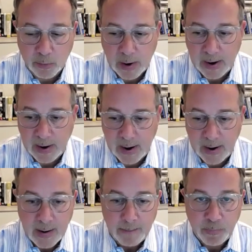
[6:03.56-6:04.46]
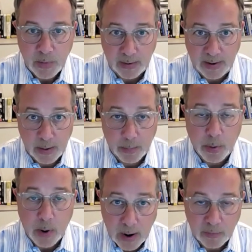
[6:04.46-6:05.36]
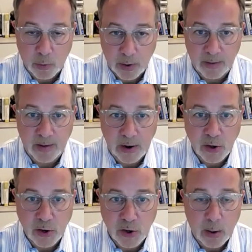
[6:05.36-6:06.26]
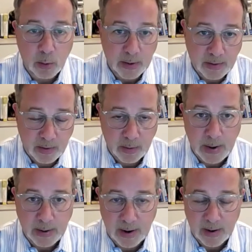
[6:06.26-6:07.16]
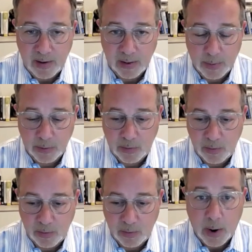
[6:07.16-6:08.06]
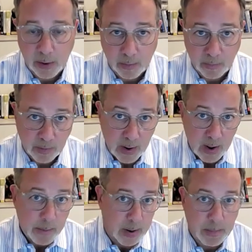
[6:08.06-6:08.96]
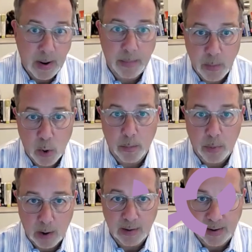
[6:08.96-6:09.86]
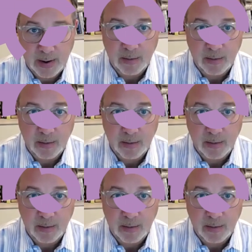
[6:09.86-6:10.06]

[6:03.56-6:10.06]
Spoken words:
creating a data products organization, not only to make data available to their partners, but maybe more broadly